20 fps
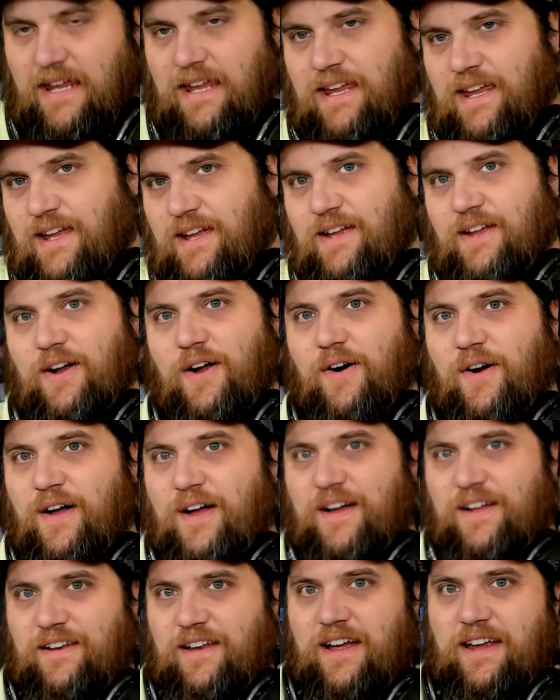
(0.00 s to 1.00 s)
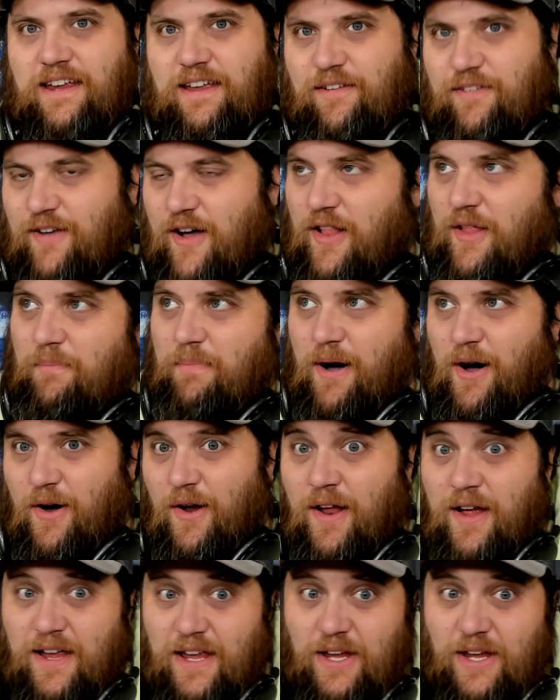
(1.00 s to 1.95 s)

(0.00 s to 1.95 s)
You know, Nike's all about